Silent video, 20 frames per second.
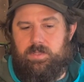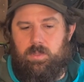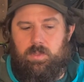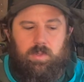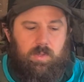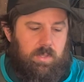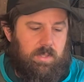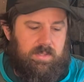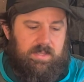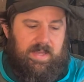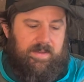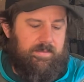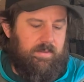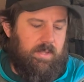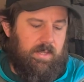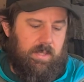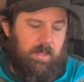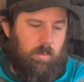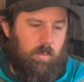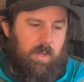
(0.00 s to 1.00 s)
you could
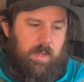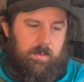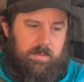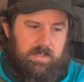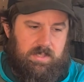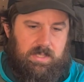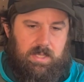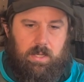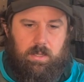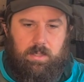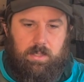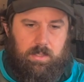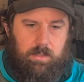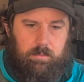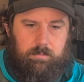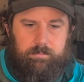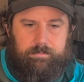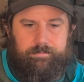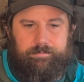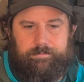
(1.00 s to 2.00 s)
definitely get away with just
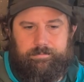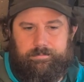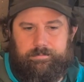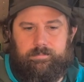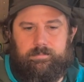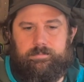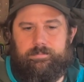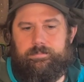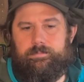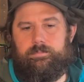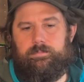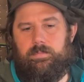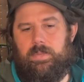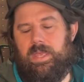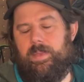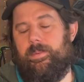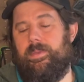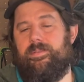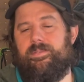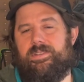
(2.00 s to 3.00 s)
carrying
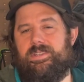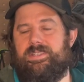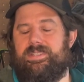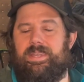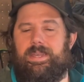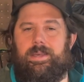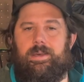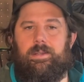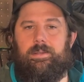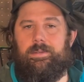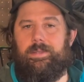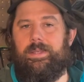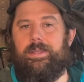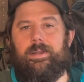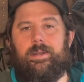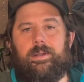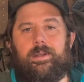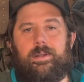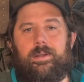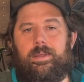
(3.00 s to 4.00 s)
maybe even just like a
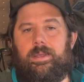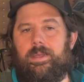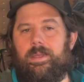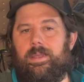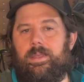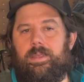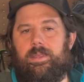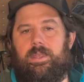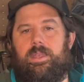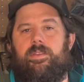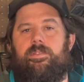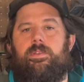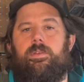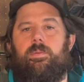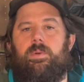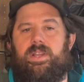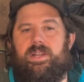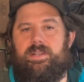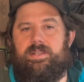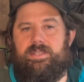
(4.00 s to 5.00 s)
liter if you
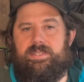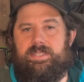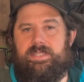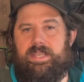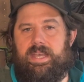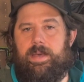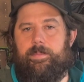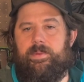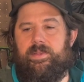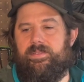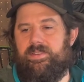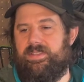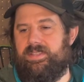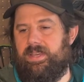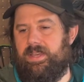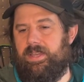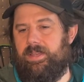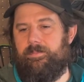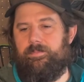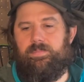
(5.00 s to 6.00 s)
wanted to stop every
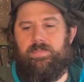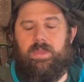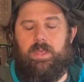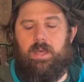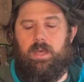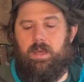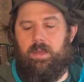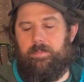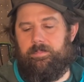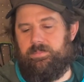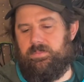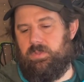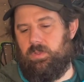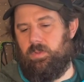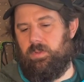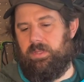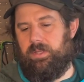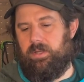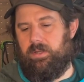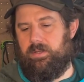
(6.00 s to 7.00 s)
time, 2
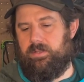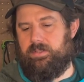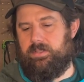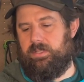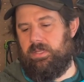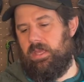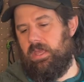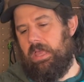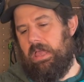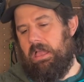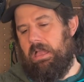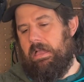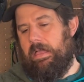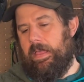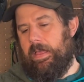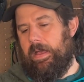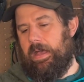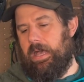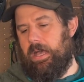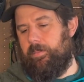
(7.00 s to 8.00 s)
liters.
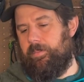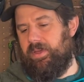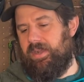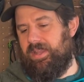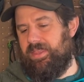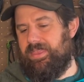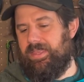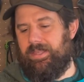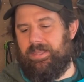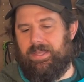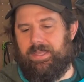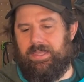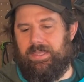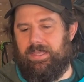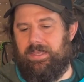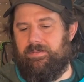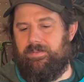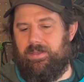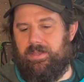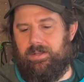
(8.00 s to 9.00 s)
But I think like
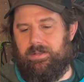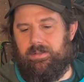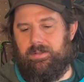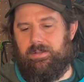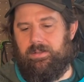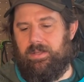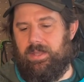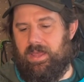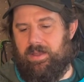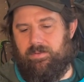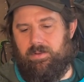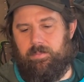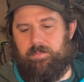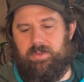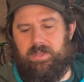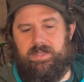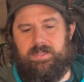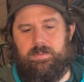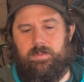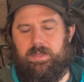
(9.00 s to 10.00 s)
even every
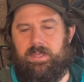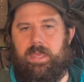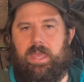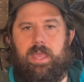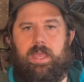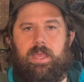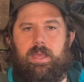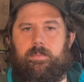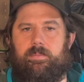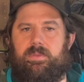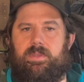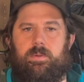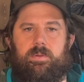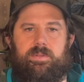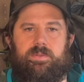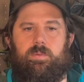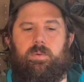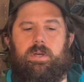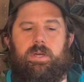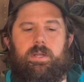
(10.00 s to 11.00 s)
place we camped, there
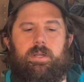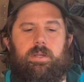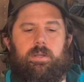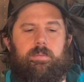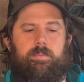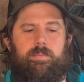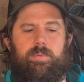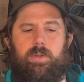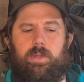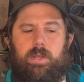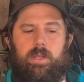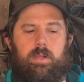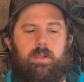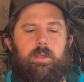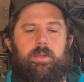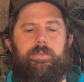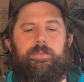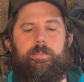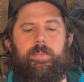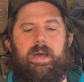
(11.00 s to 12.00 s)
was water pretty
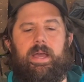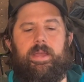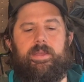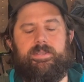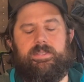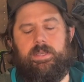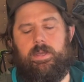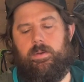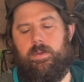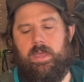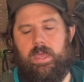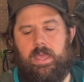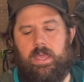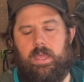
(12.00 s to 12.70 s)
close by. So